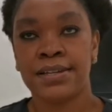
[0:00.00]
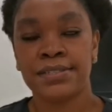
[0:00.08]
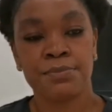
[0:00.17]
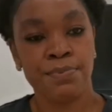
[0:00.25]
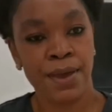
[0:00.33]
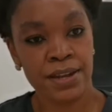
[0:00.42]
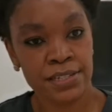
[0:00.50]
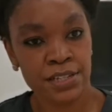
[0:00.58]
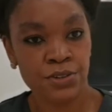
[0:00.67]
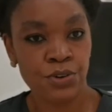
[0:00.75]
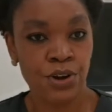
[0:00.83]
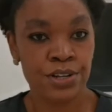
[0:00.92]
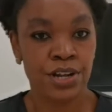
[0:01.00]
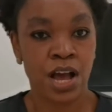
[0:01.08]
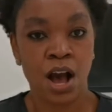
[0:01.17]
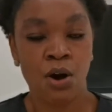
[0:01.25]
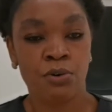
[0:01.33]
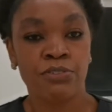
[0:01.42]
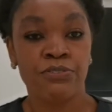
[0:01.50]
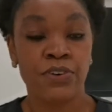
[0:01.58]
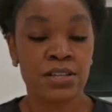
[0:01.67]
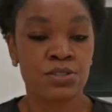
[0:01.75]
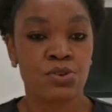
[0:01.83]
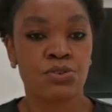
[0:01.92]
depending on how
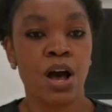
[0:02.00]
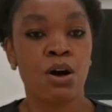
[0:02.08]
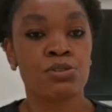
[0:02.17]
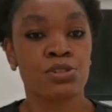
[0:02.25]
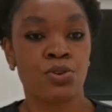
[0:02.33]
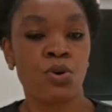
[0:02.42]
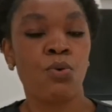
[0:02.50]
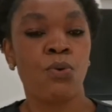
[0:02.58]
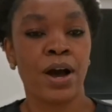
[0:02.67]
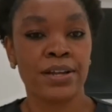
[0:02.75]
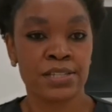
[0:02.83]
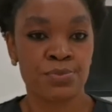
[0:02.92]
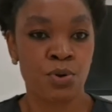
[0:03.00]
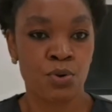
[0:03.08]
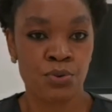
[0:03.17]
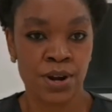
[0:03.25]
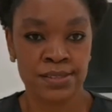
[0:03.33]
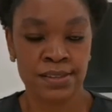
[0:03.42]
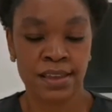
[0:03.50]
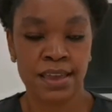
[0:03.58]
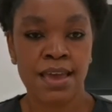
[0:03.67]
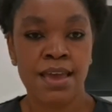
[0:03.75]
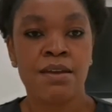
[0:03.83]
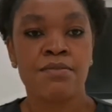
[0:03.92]
fast or how slow one is
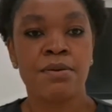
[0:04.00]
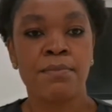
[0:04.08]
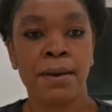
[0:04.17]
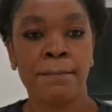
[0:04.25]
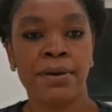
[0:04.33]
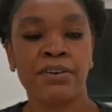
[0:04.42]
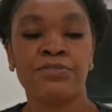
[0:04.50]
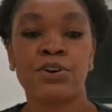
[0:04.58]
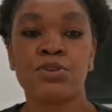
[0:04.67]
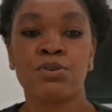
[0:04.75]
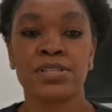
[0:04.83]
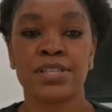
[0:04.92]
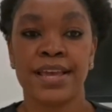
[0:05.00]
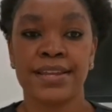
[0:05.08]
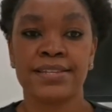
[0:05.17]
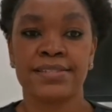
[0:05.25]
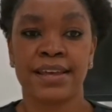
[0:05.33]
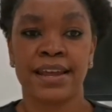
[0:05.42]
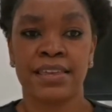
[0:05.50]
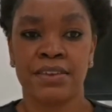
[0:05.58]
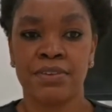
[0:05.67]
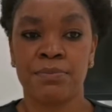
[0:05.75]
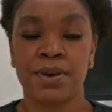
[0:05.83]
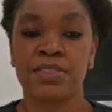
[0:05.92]
progressing. Remember, for those ladies that are
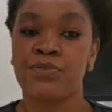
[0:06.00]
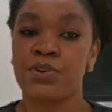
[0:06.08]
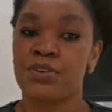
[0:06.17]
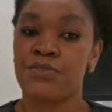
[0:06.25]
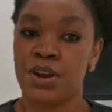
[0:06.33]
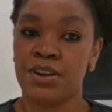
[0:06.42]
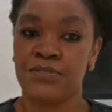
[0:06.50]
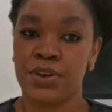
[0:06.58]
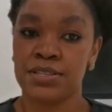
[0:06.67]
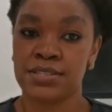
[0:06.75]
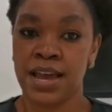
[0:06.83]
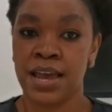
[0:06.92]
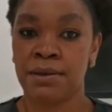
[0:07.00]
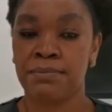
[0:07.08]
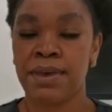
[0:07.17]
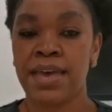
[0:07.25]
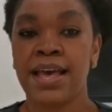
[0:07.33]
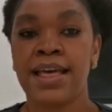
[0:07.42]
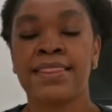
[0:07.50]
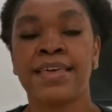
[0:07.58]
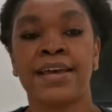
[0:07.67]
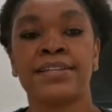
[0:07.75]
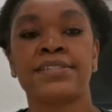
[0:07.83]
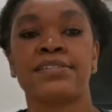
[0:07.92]
giving birth for the very first time,
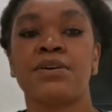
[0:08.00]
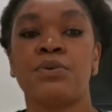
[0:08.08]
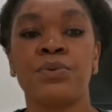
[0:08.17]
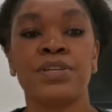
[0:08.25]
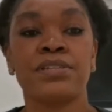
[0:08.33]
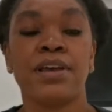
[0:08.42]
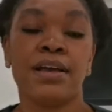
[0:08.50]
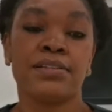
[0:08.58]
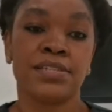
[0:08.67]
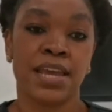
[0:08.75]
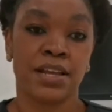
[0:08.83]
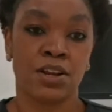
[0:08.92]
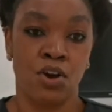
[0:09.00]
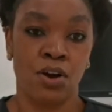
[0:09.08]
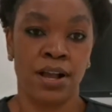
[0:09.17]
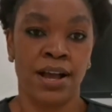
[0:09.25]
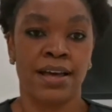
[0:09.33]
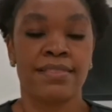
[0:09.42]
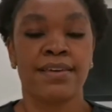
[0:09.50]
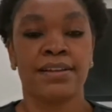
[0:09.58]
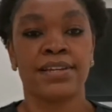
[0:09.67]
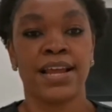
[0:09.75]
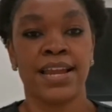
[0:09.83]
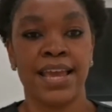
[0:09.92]
that we take longer
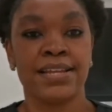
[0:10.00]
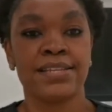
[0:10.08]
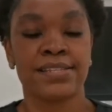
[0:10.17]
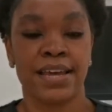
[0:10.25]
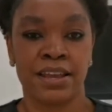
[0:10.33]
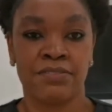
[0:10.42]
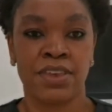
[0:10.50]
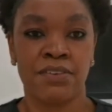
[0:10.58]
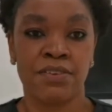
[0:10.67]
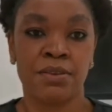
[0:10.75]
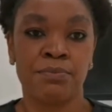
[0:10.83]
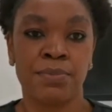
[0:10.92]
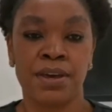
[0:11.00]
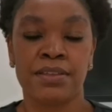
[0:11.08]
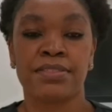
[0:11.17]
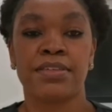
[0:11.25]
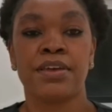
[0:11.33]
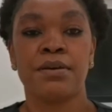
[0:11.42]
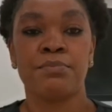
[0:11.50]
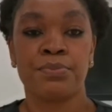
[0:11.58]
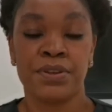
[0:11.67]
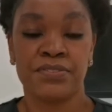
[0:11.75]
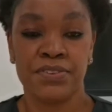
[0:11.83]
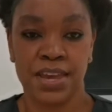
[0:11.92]
than ladies that have given birth
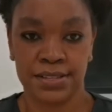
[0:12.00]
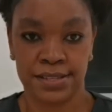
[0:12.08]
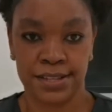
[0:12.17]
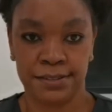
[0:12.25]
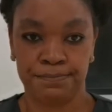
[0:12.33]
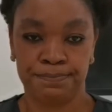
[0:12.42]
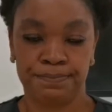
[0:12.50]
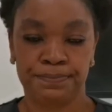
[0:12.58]
previously.